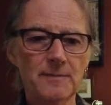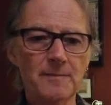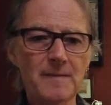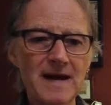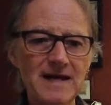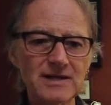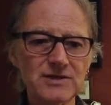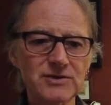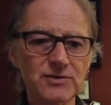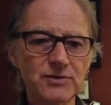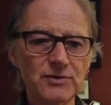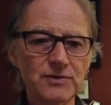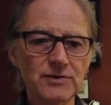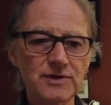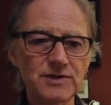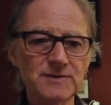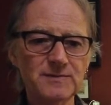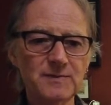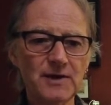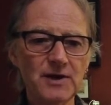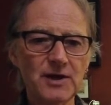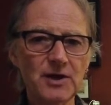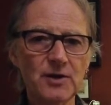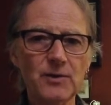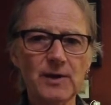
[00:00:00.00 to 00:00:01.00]
to bash through these
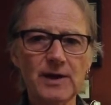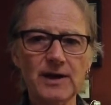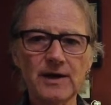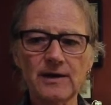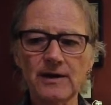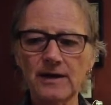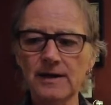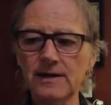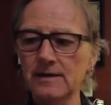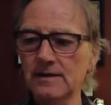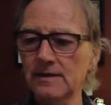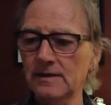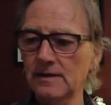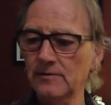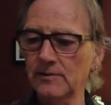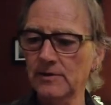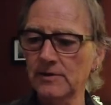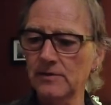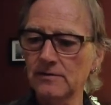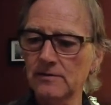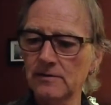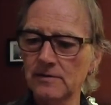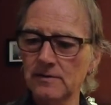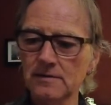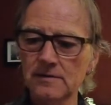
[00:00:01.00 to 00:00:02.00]
pretty quick, right? Here we
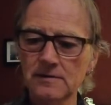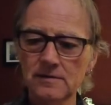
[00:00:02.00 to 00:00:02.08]
go.